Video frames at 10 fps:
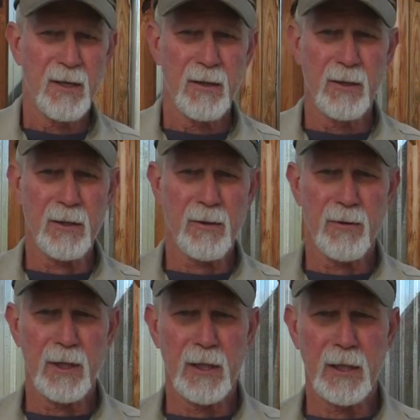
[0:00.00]
Look
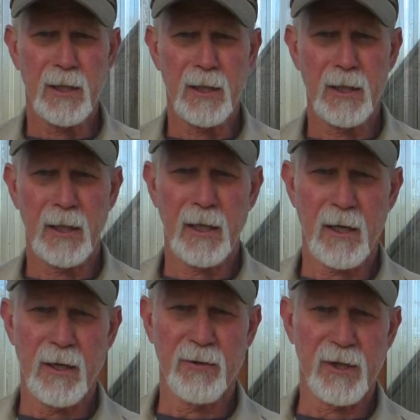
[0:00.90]
really
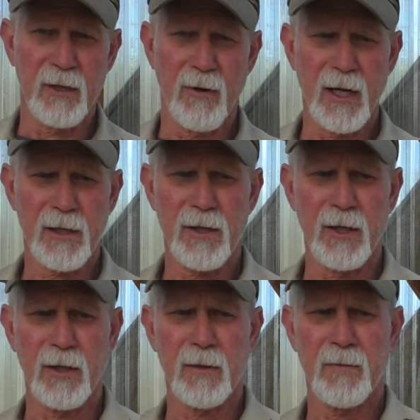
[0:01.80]
closely right
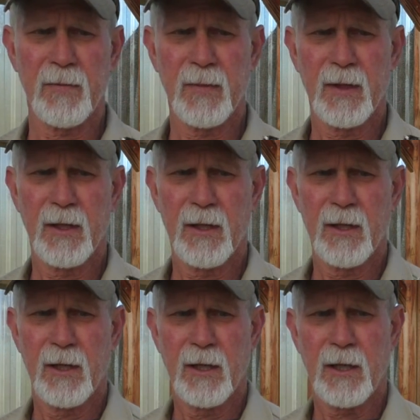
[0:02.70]
there.
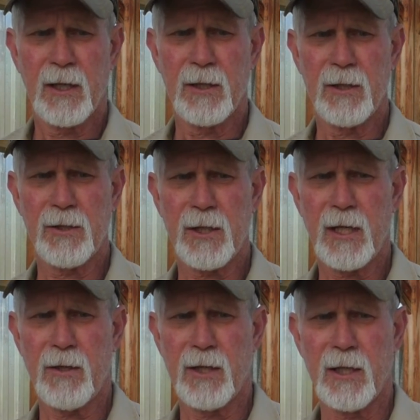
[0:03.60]
Can you
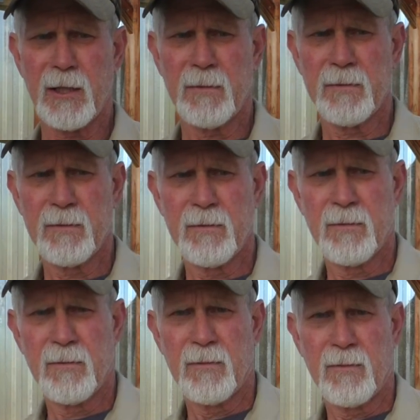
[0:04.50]
see the
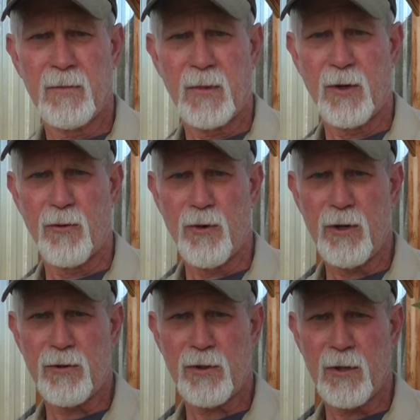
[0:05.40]

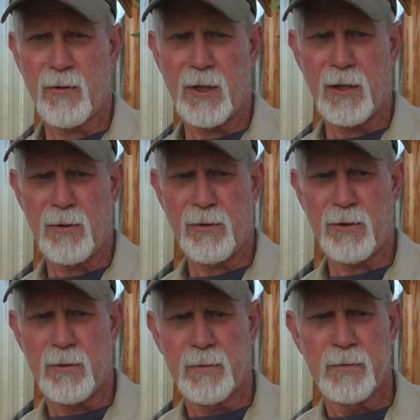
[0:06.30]
roots on
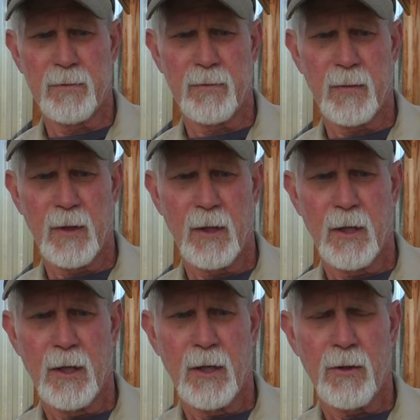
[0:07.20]
those?
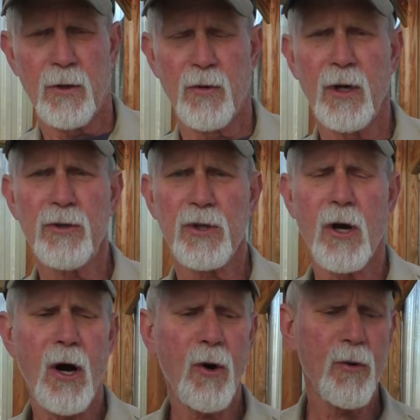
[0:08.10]
The roots are
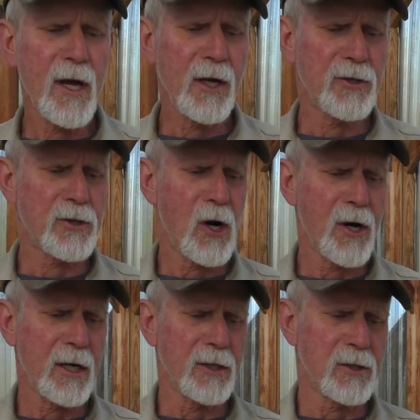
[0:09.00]
already
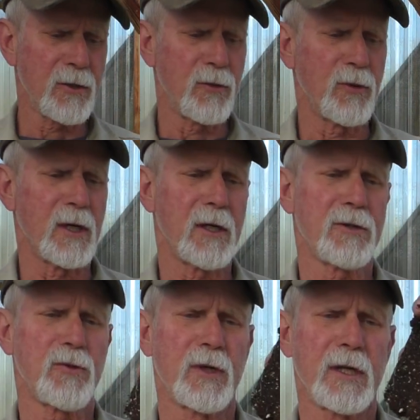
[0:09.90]
starting to,
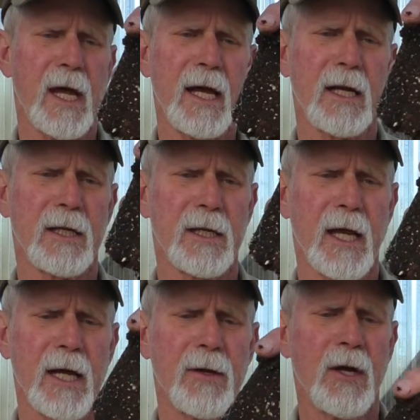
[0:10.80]
there's one dangling
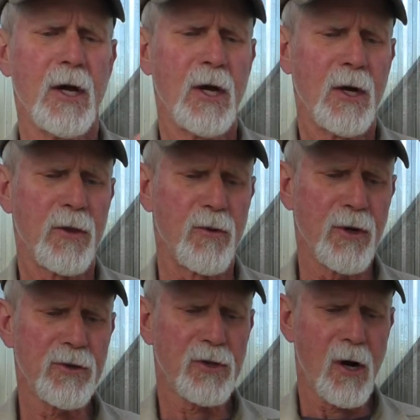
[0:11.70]
down. The
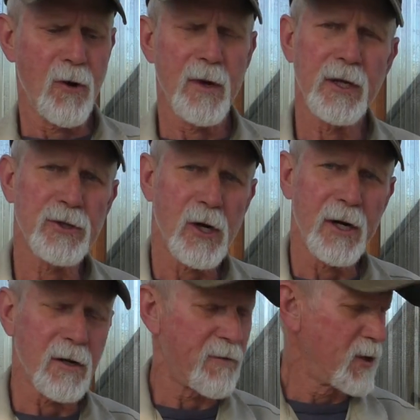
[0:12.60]
roots are already
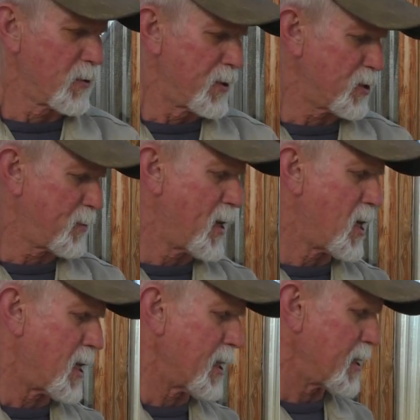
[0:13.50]
starting to fill this
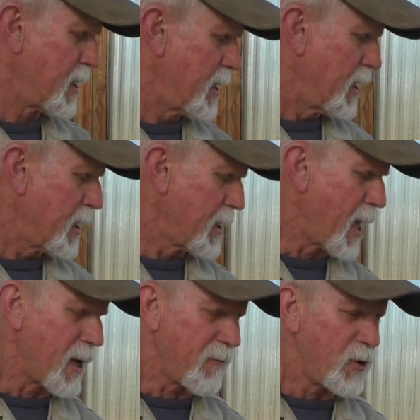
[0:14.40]
pot.
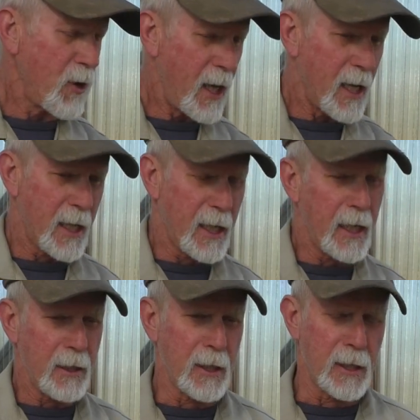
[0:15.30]
Now if you had
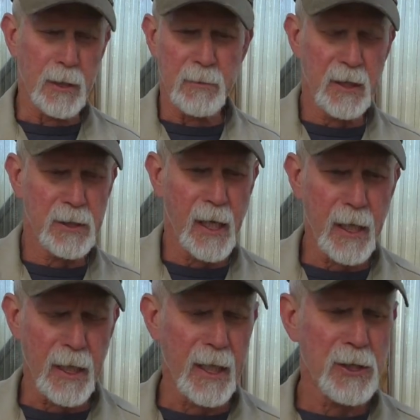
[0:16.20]
a, let's
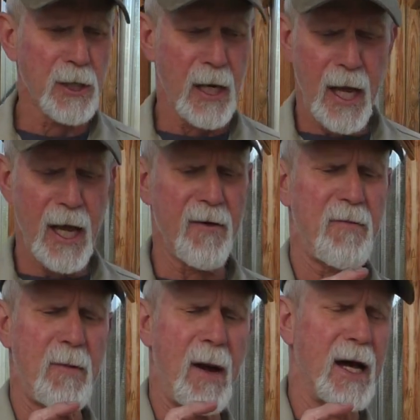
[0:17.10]
say an
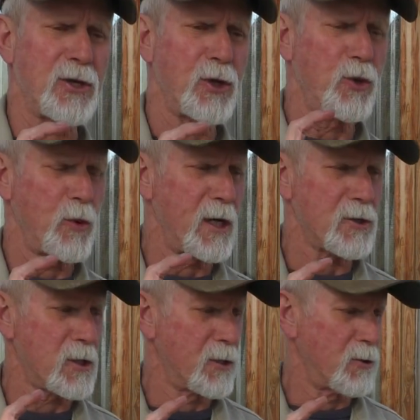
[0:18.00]
1.5 by
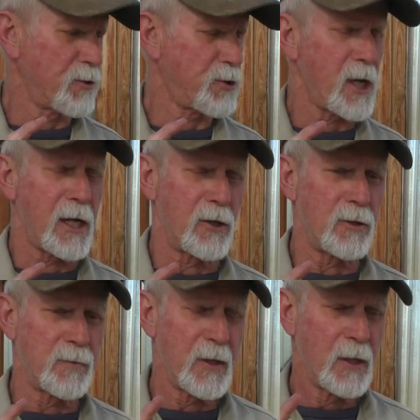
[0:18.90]
2-inch little
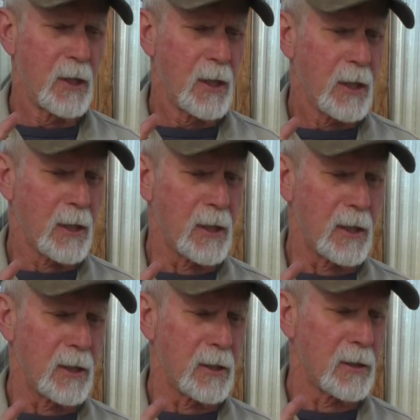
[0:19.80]
cell,
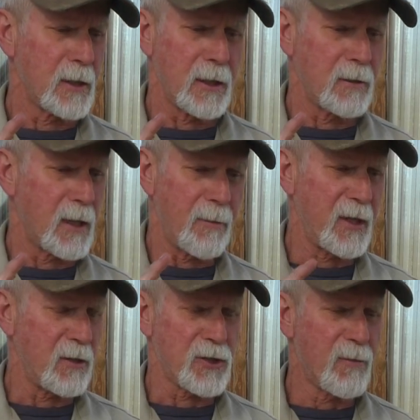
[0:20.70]
and I
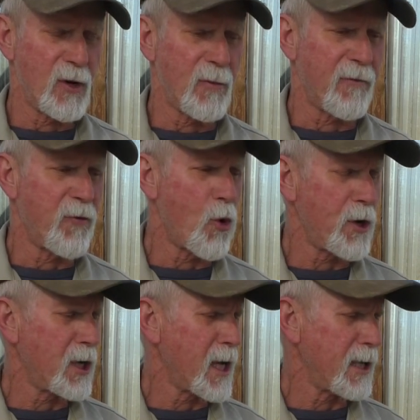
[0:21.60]
mean some of them are
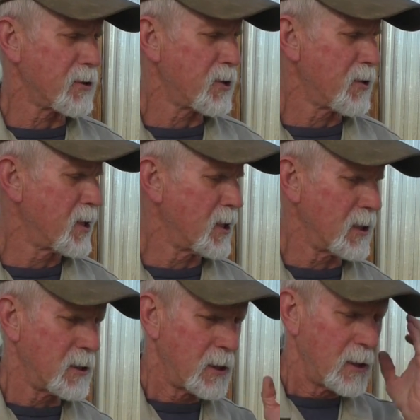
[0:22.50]
48 to
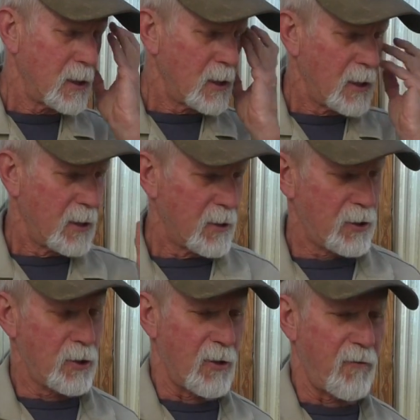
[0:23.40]
the
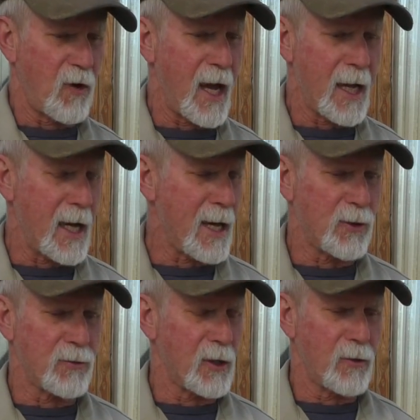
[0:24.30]
flat. I
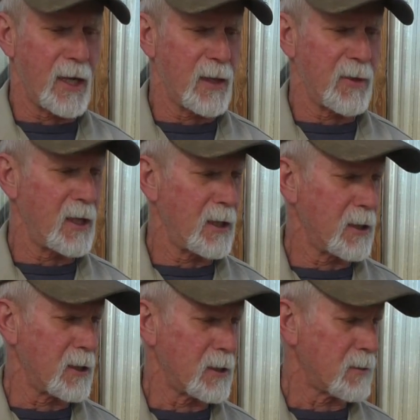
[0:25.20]
don't know how many,
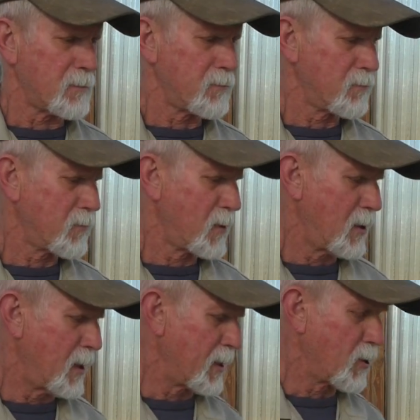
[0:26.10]

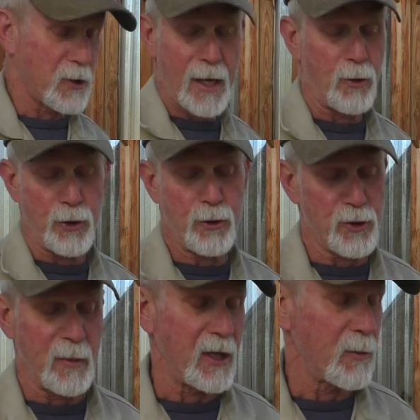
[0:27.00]
because I don't
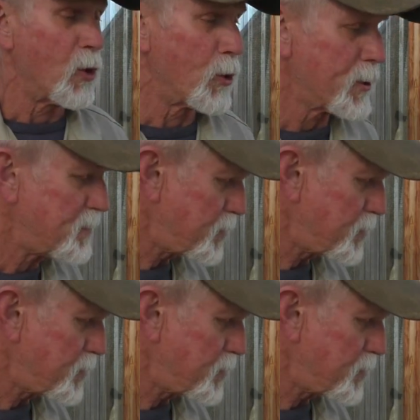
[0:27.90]
use them anymore.